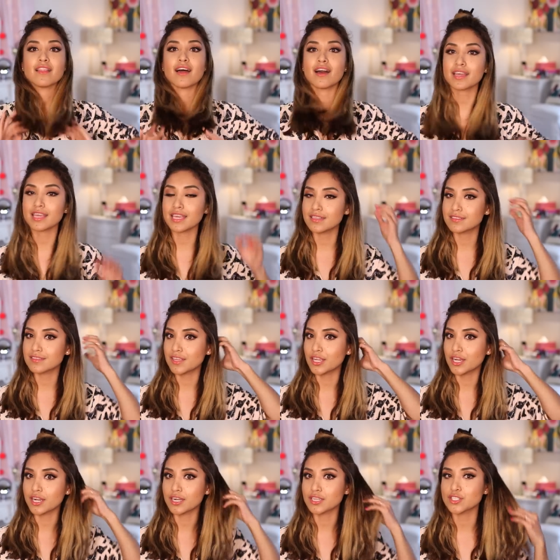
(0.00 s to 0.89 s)
a lot
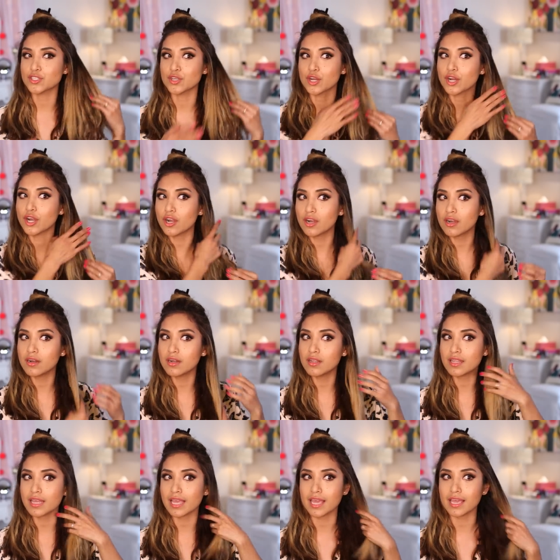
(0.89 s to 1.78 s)
easier to
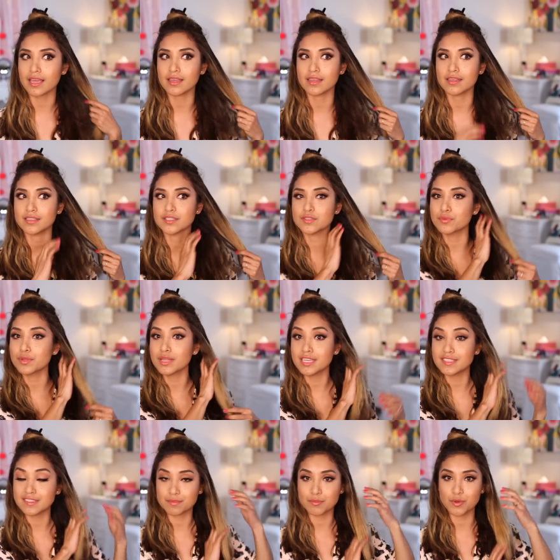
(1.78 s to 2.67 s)
curl and
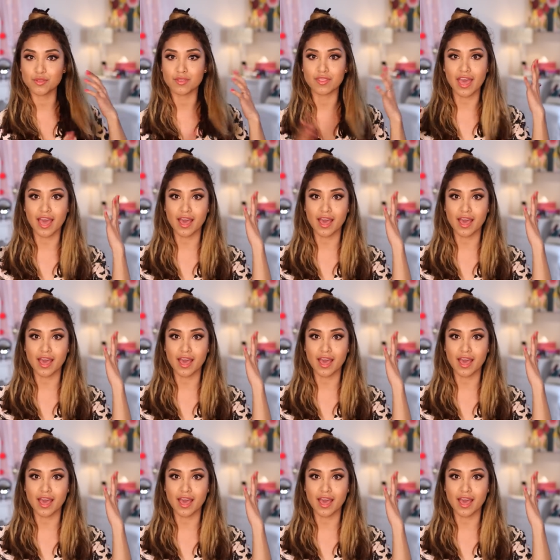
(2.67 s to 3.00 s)
really smooth